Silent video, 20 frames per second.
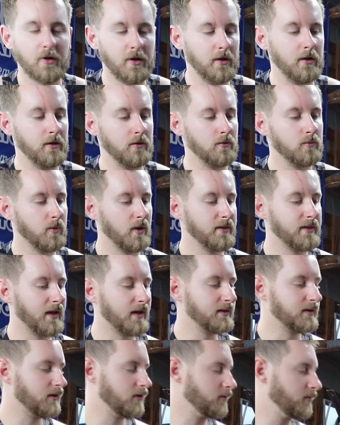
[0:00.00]
And is what
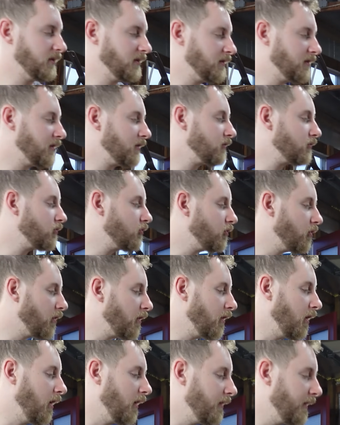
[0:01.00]
that tells me is there's
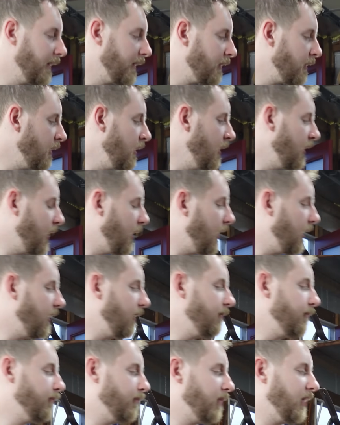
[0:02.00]
dirt on there,
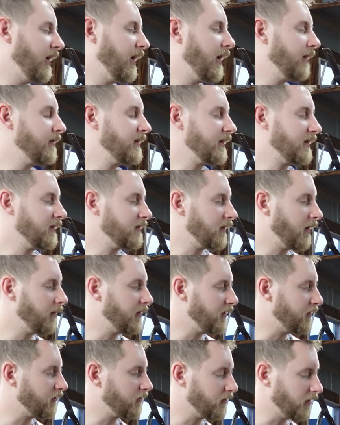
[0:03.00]
but because
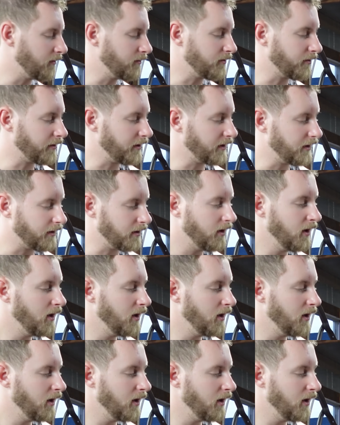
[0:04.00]
there's some dirt here,